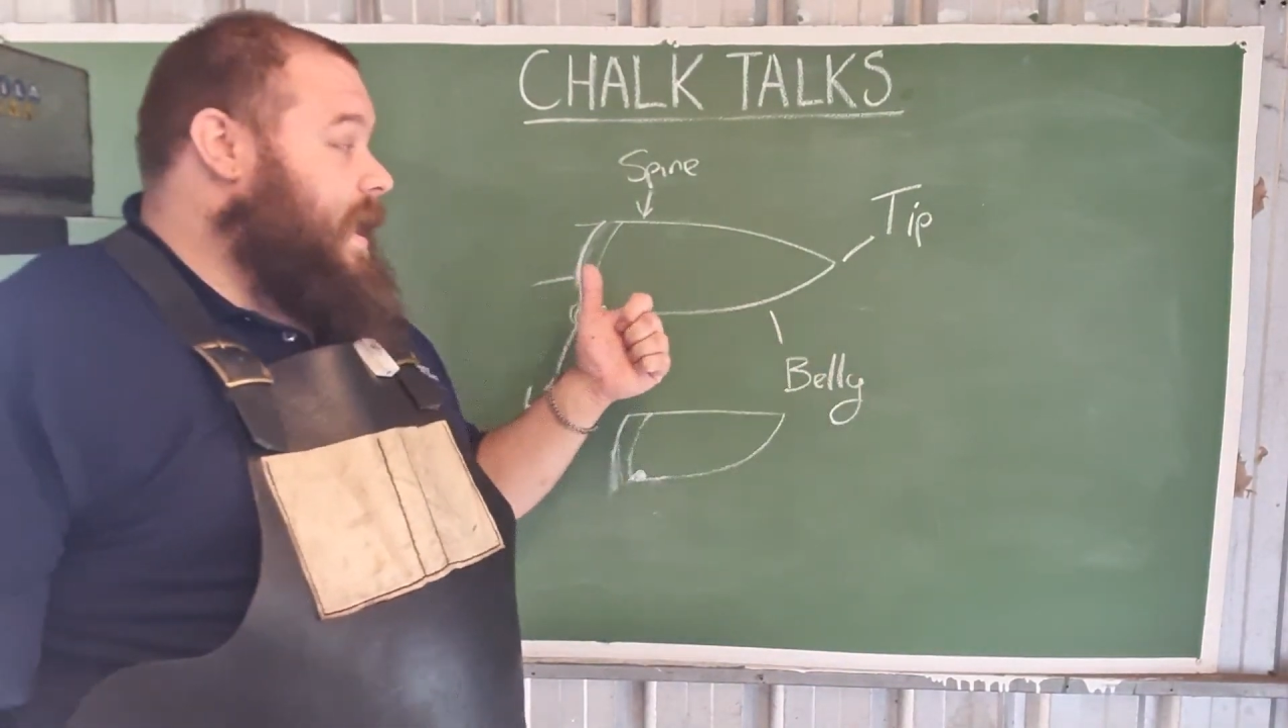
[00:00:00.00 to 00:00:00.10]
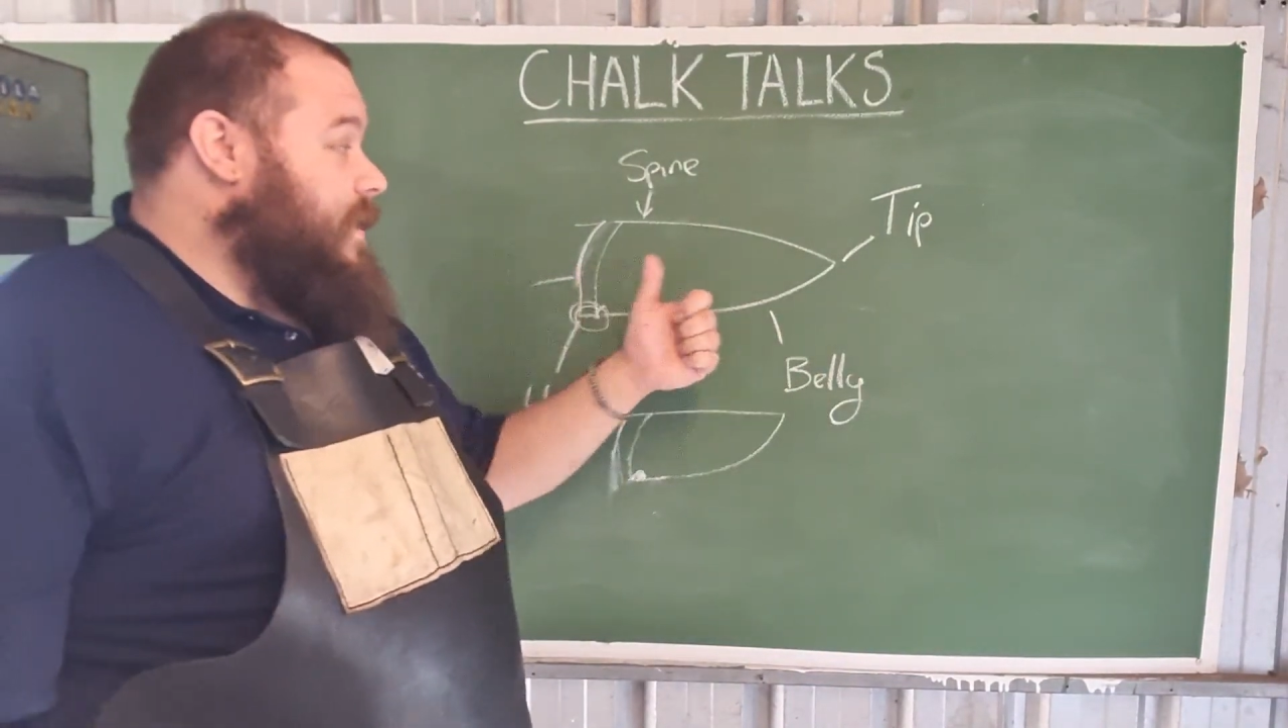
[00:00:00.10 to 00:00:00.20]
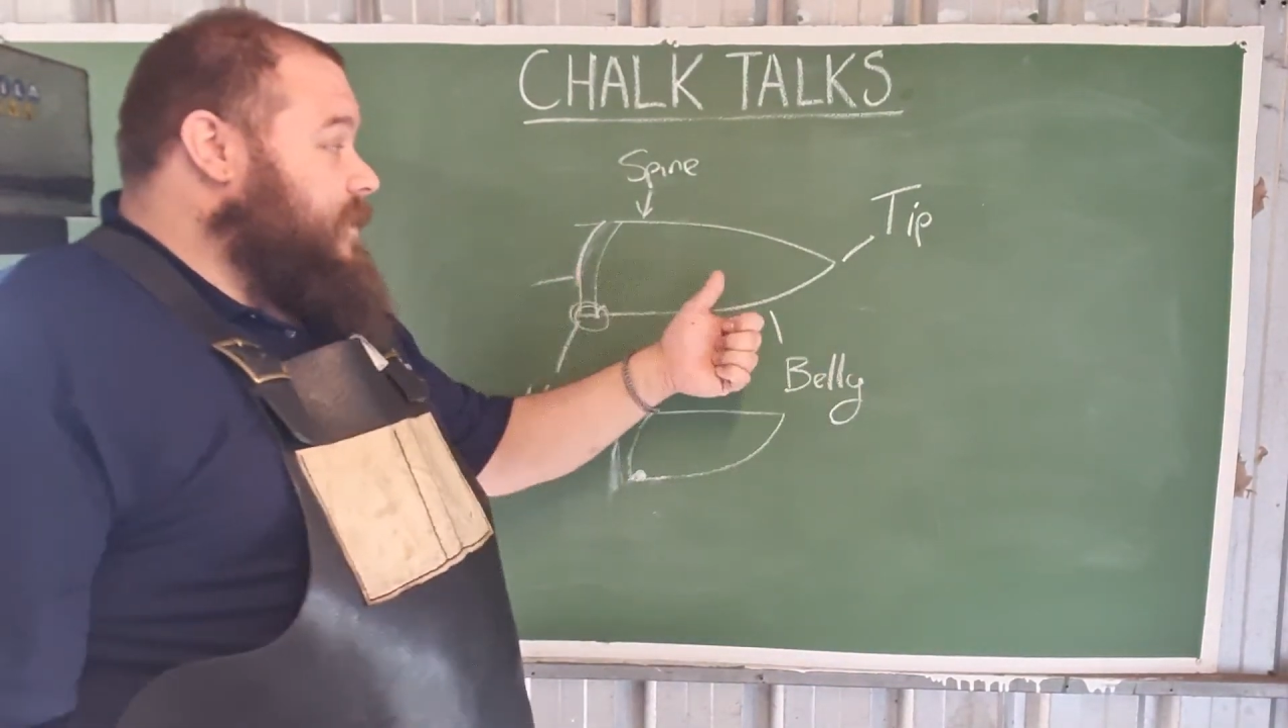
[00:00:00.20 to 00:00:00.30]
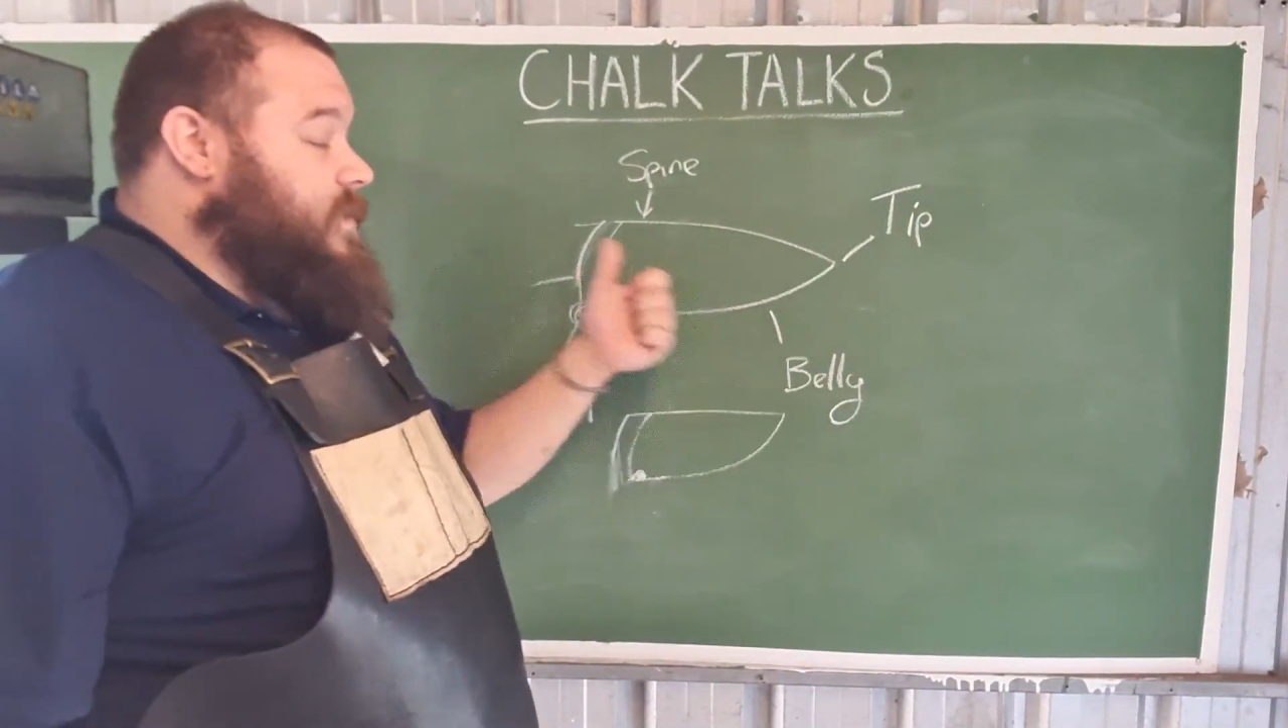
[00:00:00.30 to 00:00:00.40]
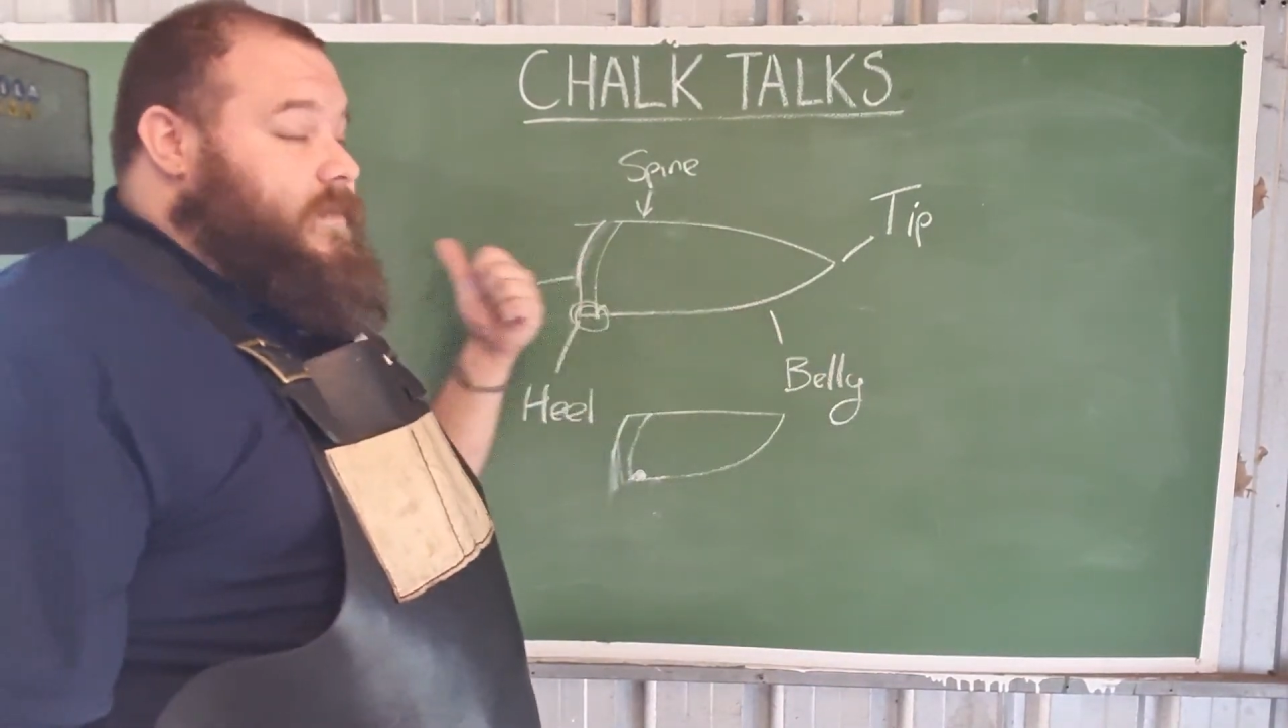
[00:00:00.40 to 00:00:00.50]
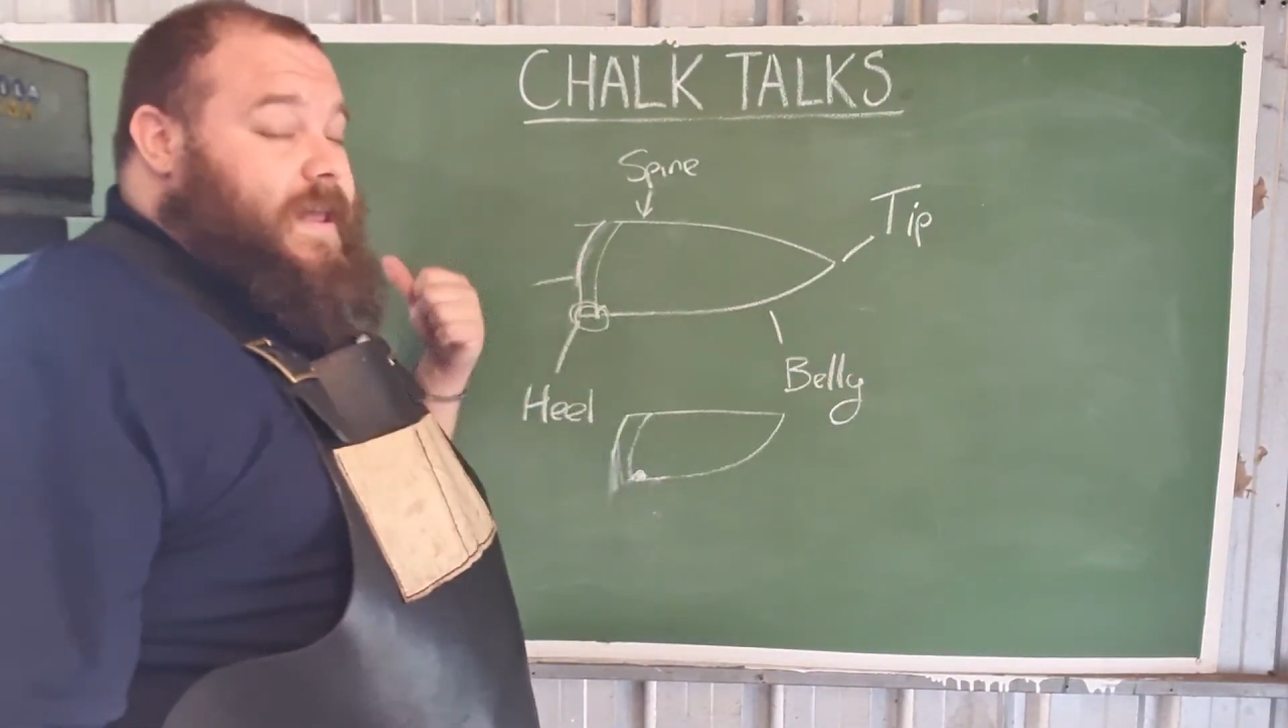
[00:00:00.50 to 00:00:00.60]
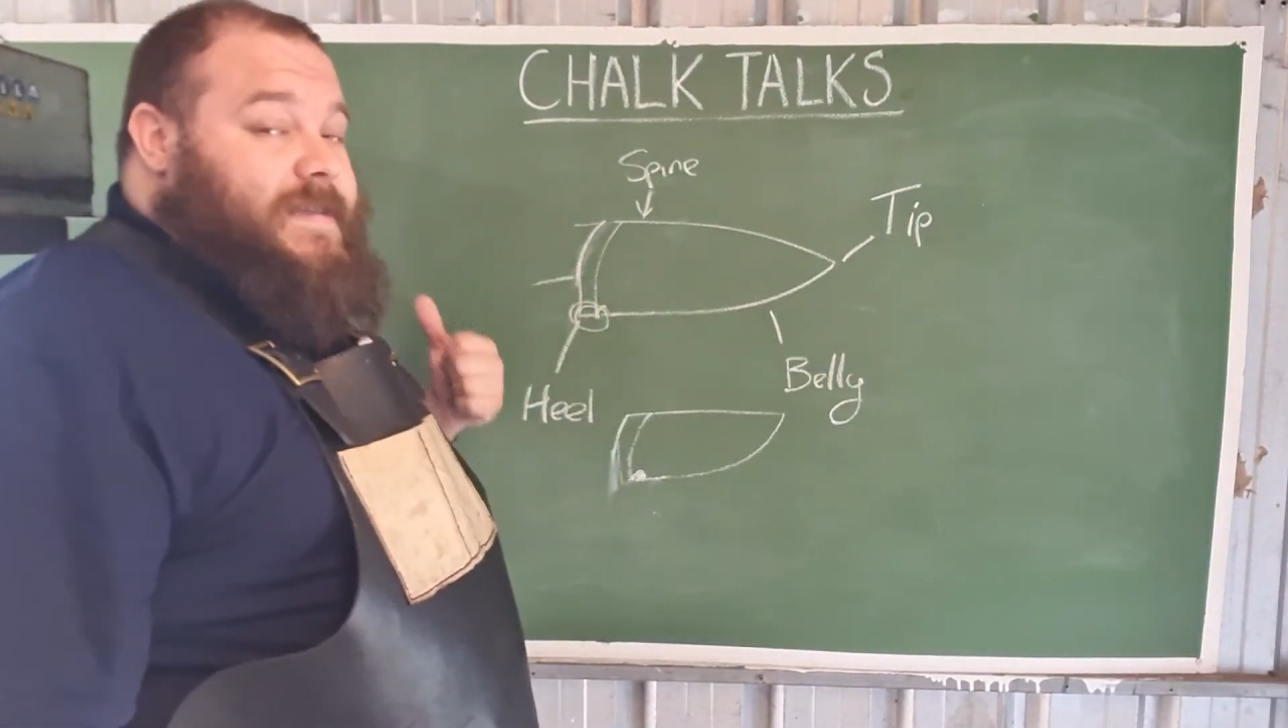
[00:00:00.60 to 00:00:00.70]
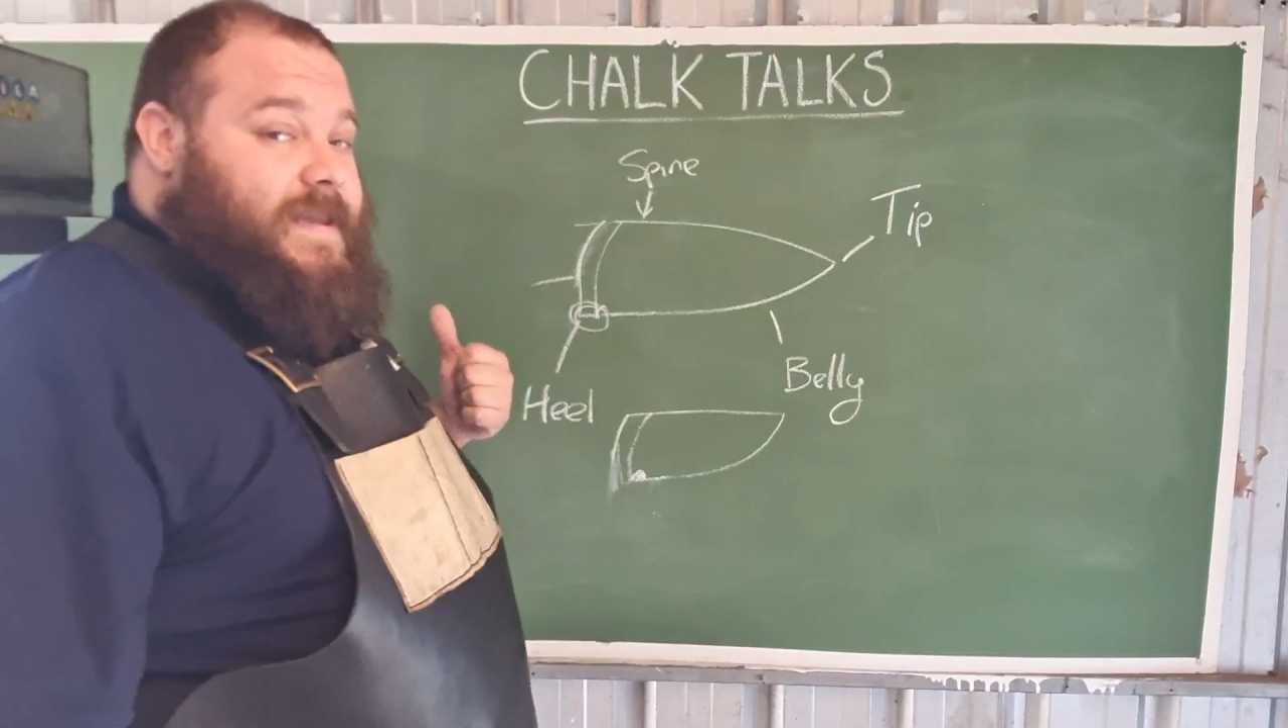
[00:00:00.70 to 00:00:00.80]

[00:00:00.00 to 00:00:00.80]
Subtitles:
how this relates